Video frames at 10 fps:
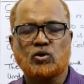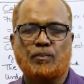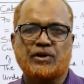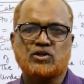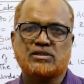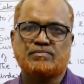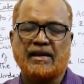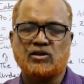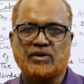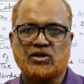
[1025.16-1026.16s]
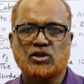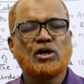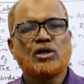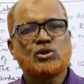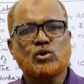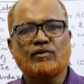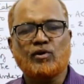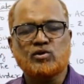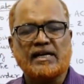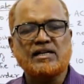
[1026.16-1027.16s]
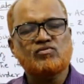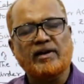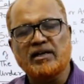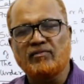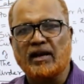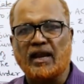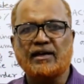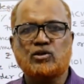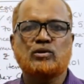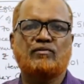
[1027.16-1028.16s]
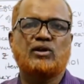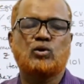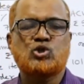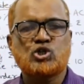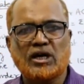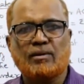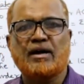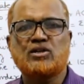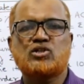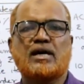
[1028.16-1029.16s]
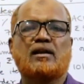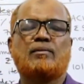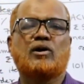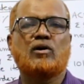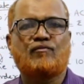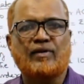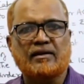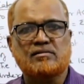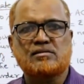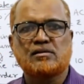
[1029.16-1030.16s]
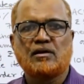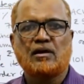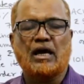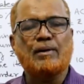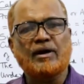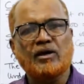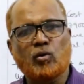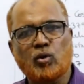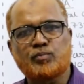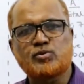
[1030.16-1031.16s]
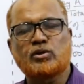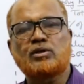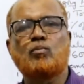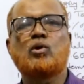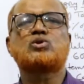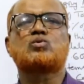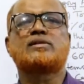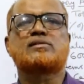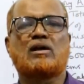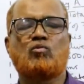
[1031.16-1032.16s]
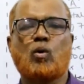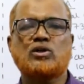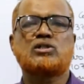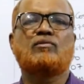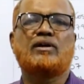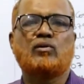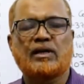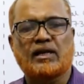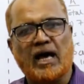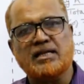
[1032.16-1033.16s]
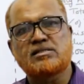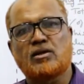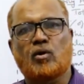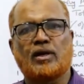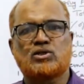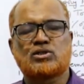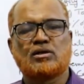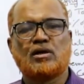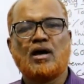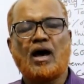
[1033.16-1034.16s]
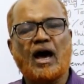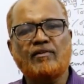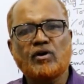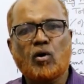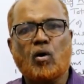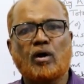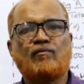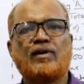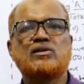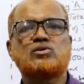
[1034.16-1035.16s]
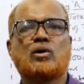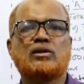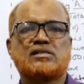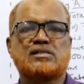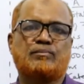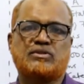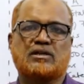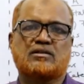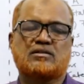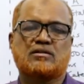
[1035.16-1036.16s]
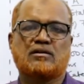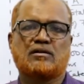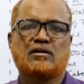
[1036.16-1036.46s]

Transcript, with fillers: operations management. So if you're satisfied, give a like to the video, share my channel among your friends, among your group so that more students can watch the video and enhance the knowledge. Have the confidence on the subject